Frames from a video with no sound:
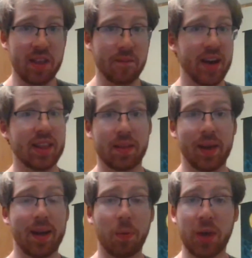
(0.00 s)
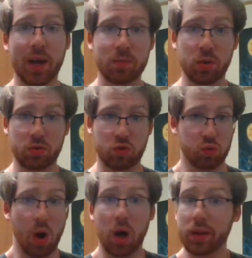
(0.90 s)
In fact, a lot of times you'll
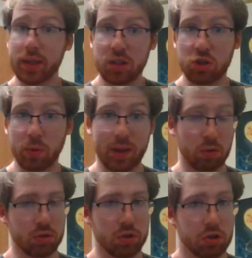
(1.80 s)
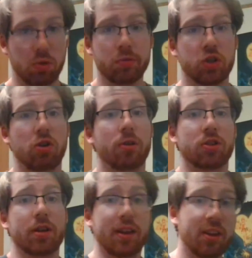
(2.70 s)
draw into it or soul charge it,